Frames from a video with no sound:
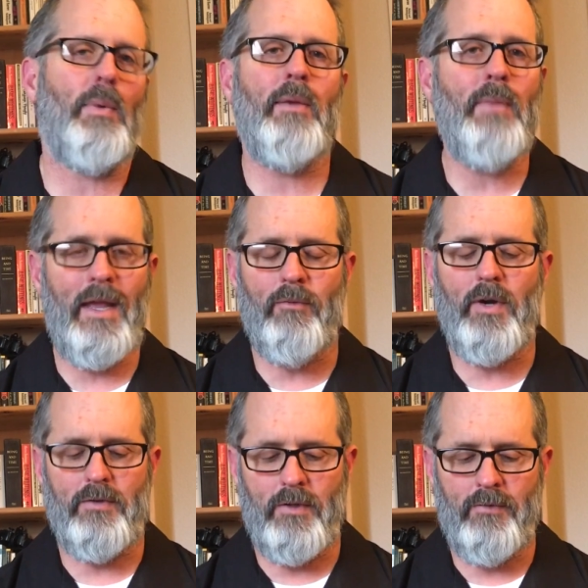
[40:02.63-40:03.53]
my main
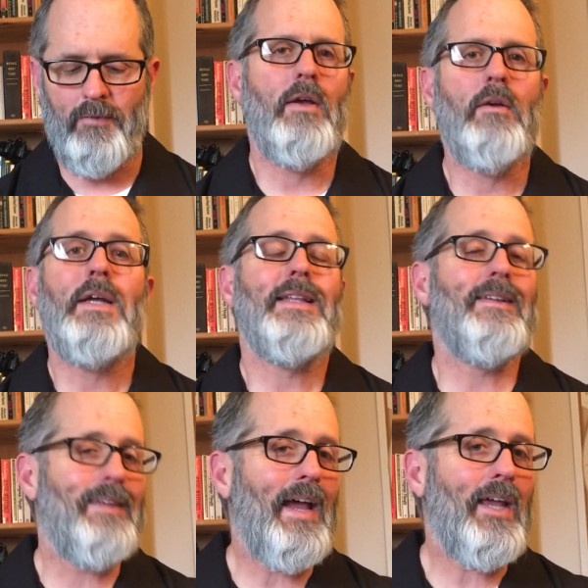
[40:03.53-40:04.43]
reason. The
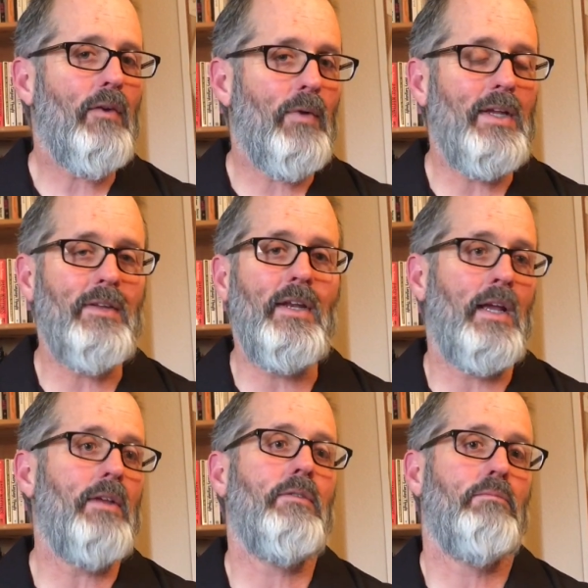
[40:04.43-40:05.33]
second reason
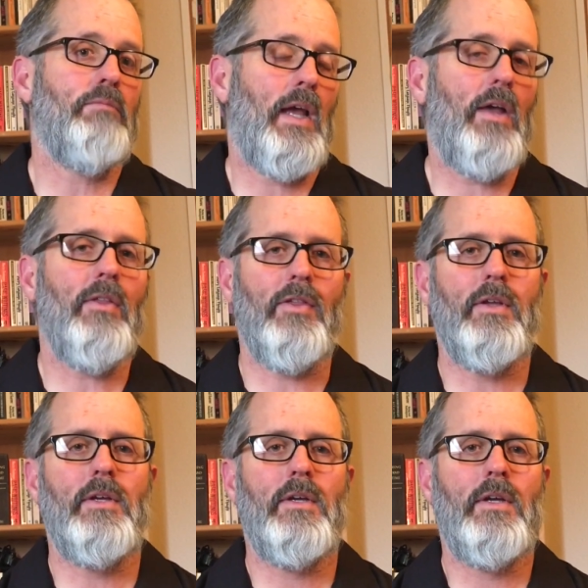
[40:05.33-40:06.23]
is health.
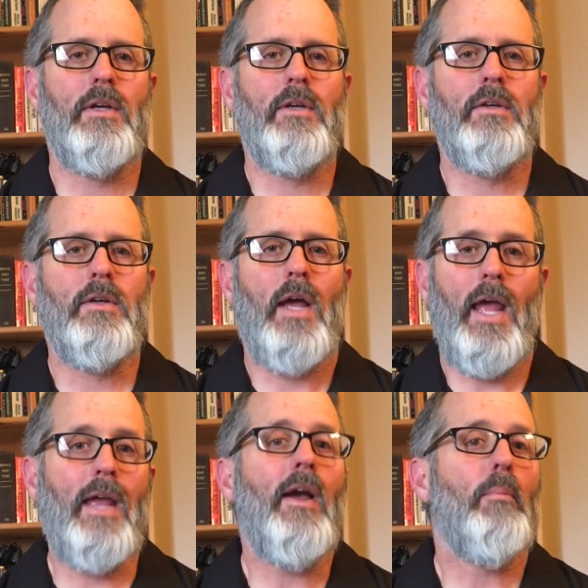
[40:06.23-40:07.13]

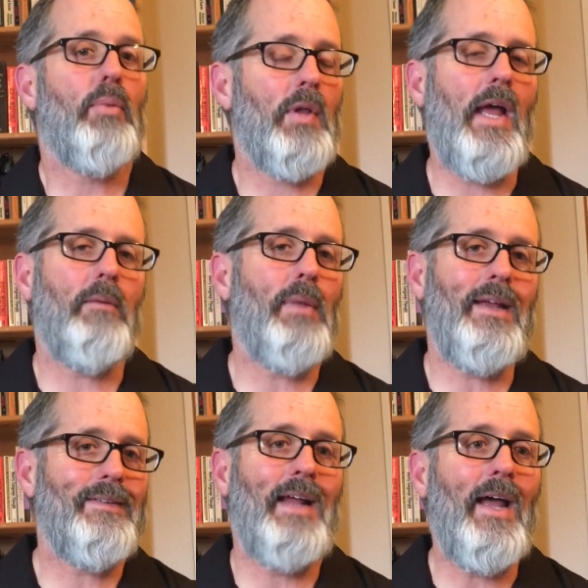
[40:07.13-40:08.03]
A
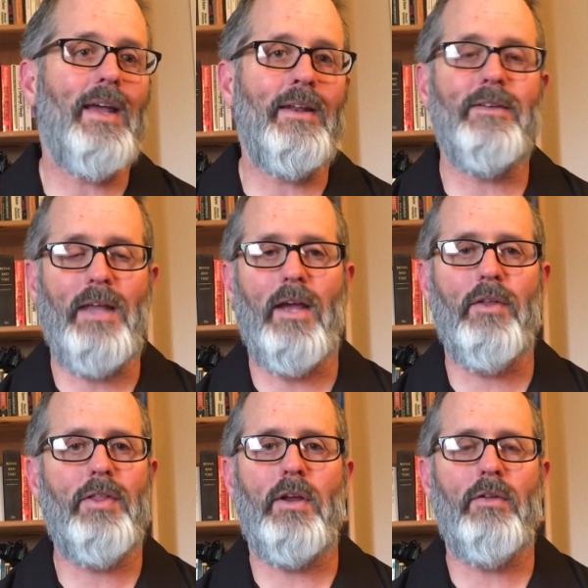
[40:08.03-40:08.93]
plant-based diet is
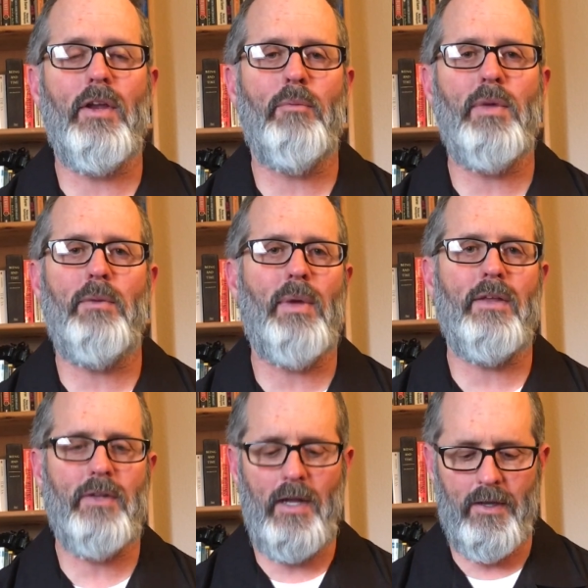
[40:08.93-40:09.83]
healthier than a
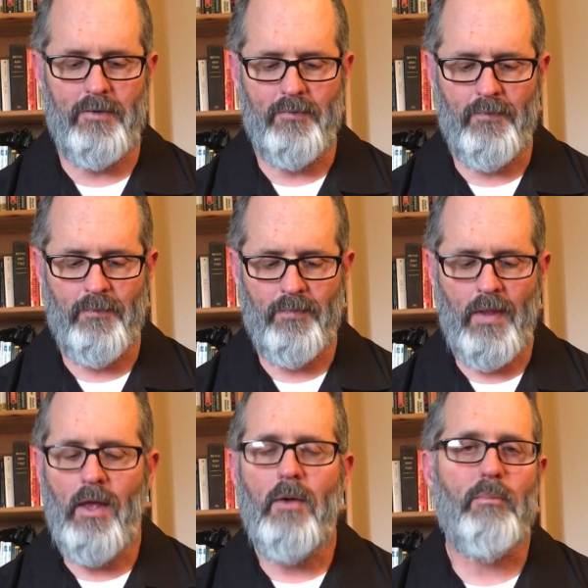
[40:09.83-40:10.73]
meat-based diet.
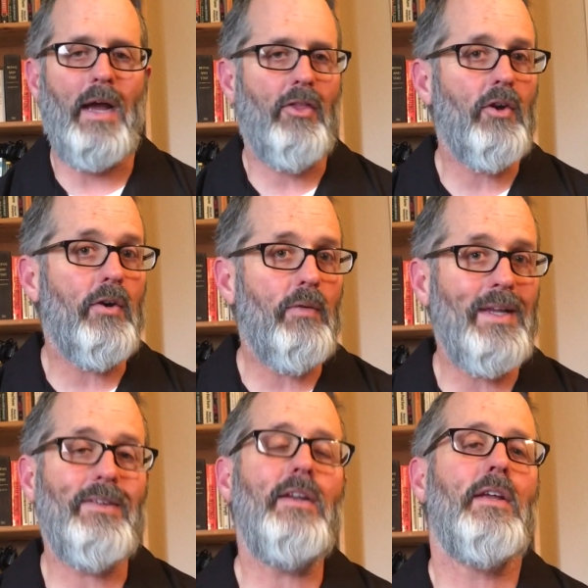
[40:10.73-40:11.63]
My third
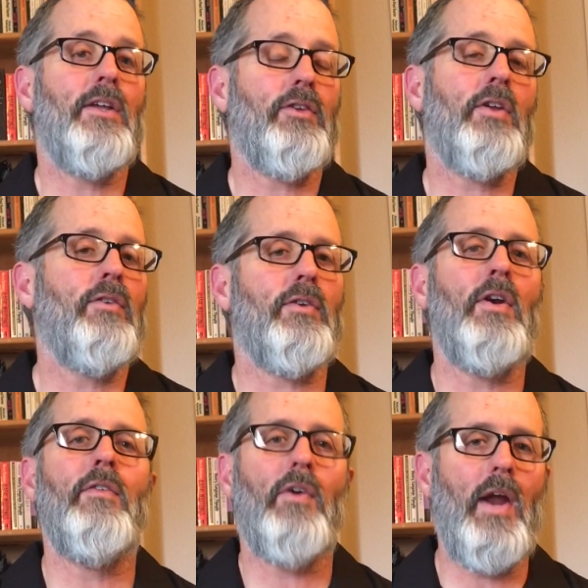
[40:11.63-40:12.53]
reason is
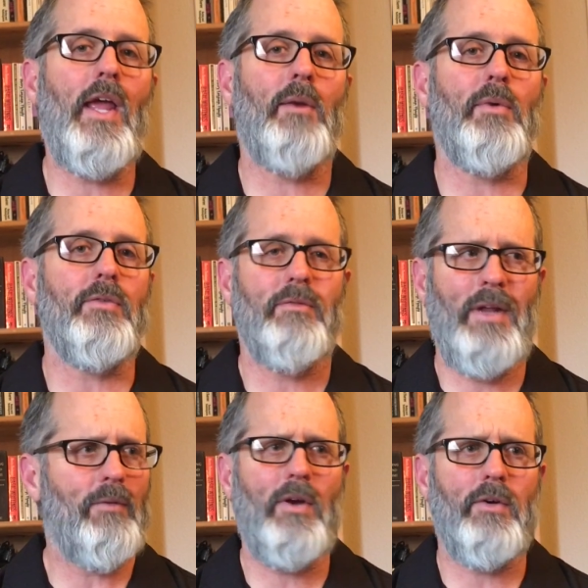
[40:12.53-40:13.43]
concern for animals.
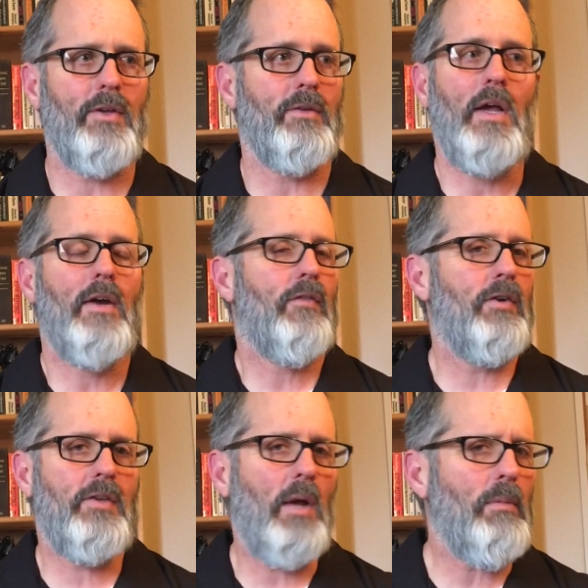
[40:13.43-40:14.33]
Now notice, for
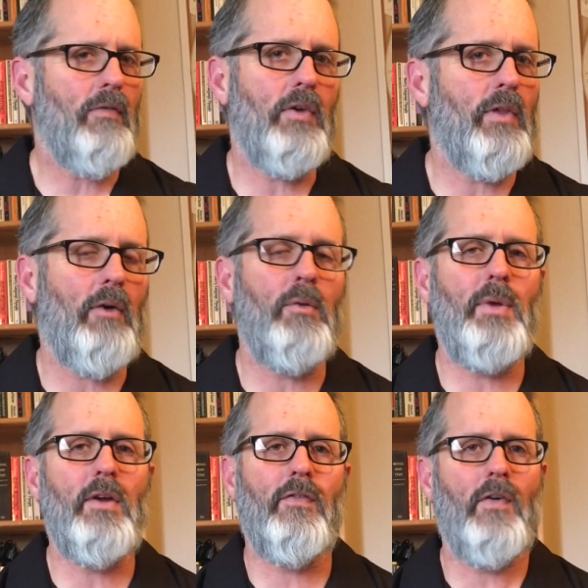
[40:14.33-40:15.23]
some of you, that would
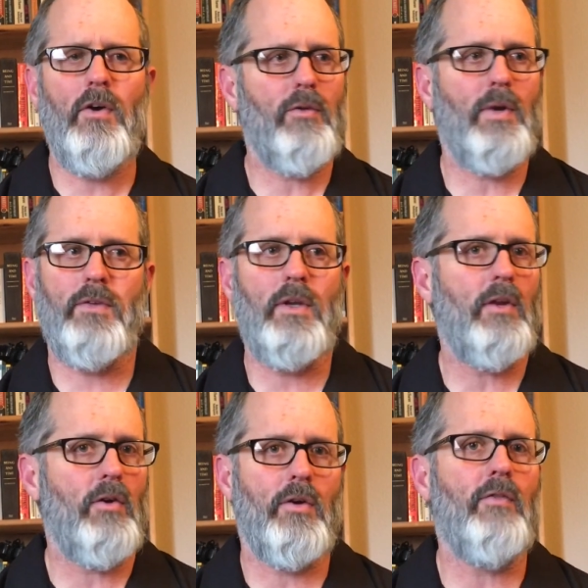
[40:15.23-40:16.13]
be your first reason,
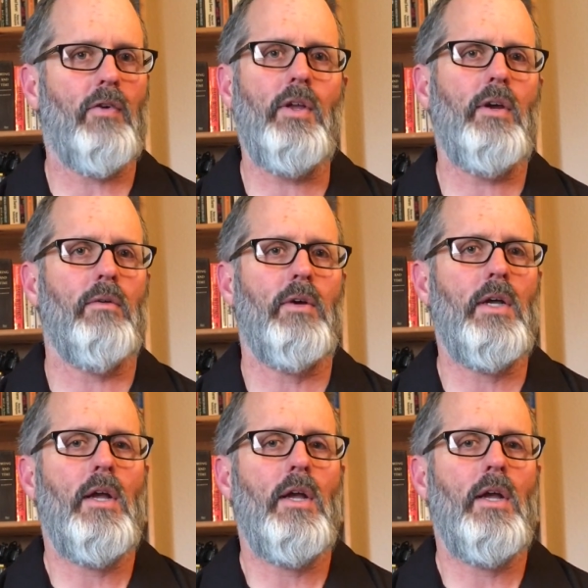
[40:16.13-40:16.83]
and good for you.